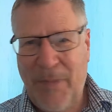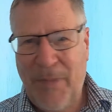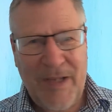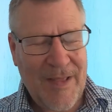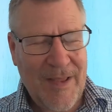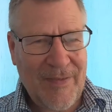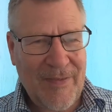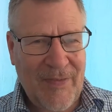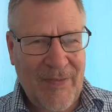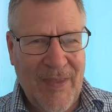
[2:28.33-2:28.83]
but
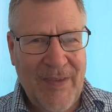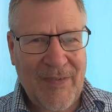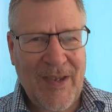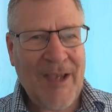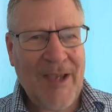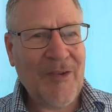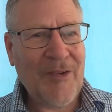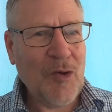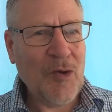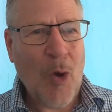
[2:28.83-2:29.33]
this
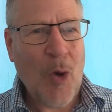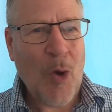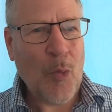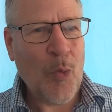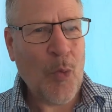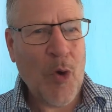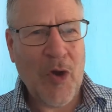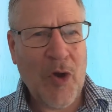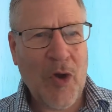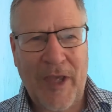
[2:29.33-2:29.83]
is not
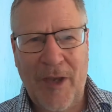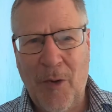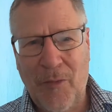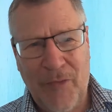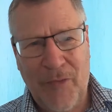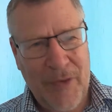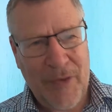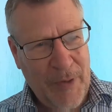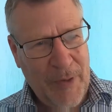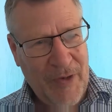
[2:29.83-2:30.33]
working
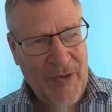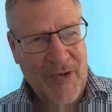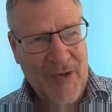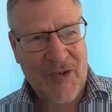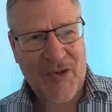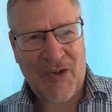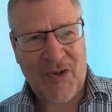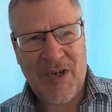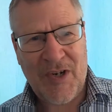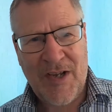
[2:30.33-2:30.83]
on the
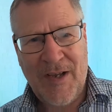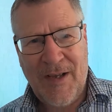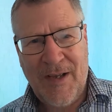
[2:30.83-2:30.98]
British